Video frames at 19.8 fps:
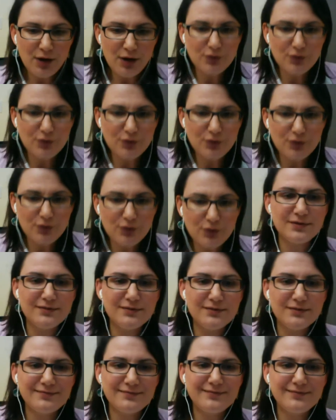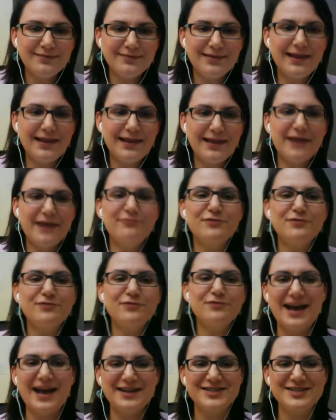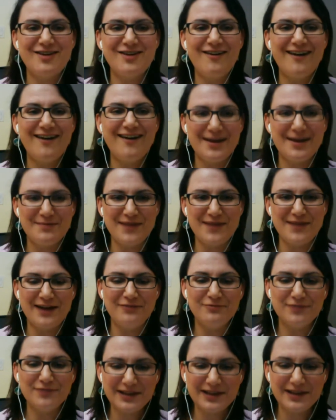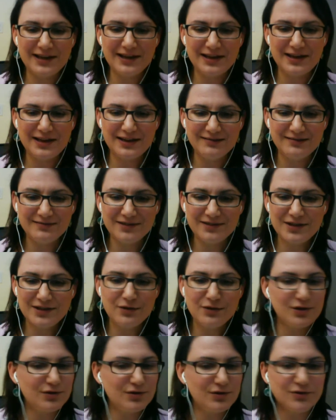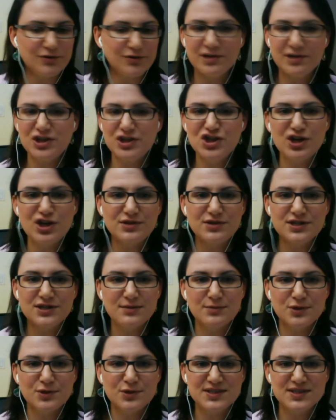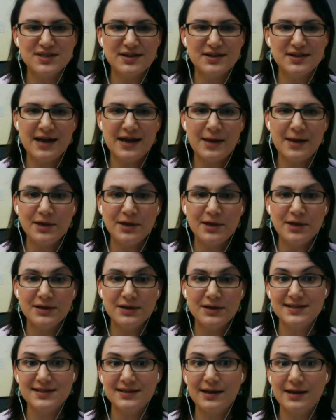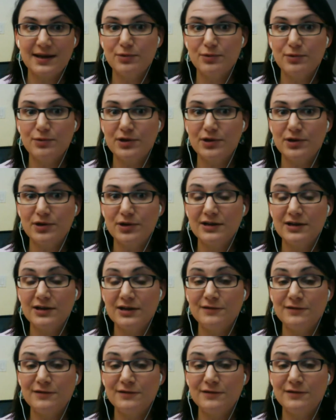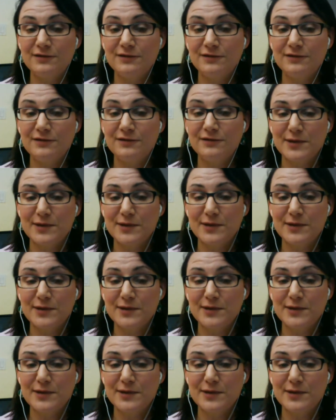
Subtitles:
now you can leverage that time and really, you know, you can reach out to the most dynamic celebrity and influential